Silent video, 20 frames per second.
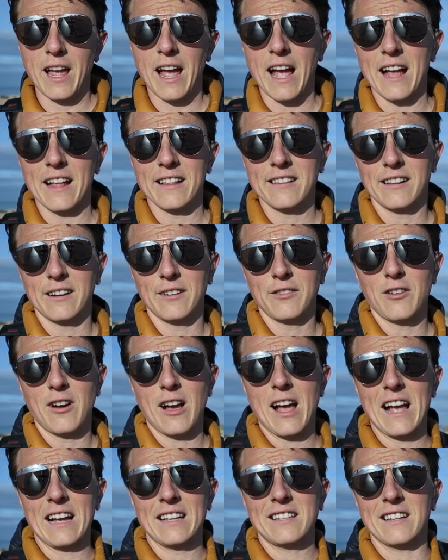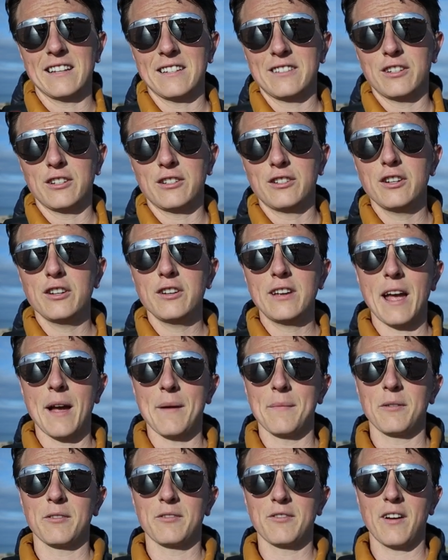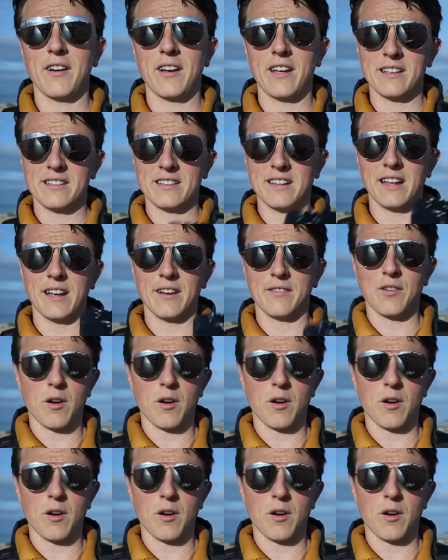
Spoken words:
hands and I've got access to two cameras very easily.